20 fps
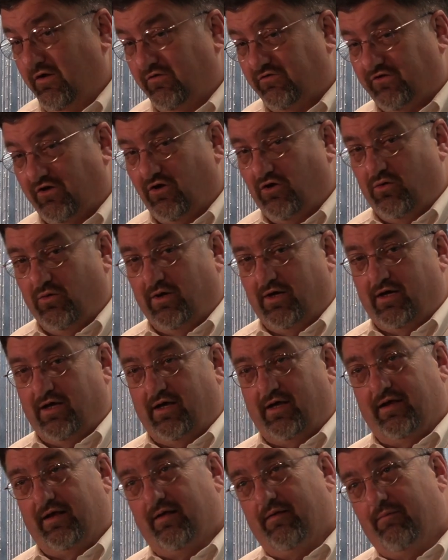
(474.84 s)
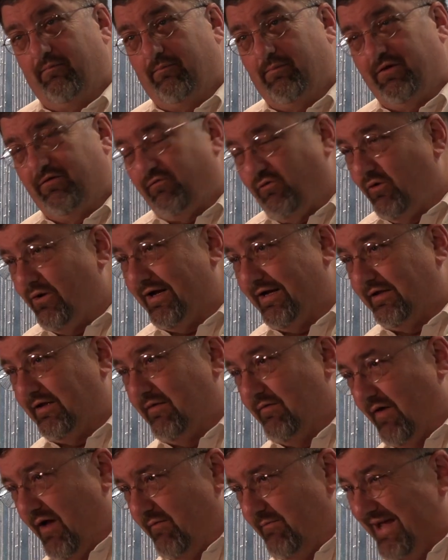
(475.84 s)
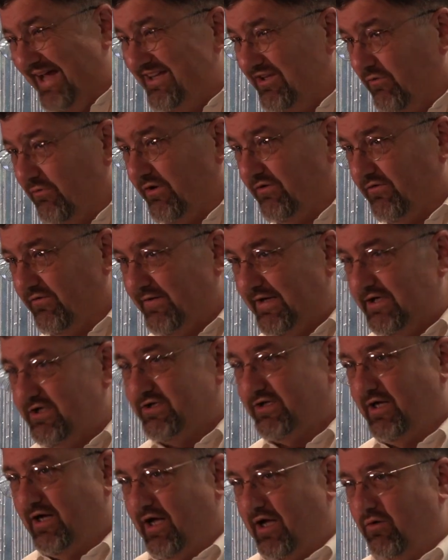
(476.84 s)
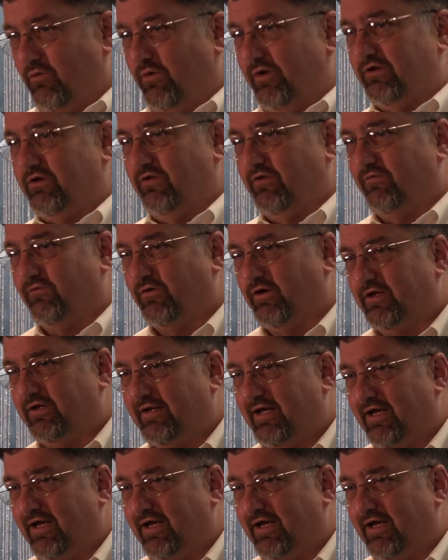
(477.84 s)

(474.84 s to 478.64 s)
So before I made the reservation, I went to the front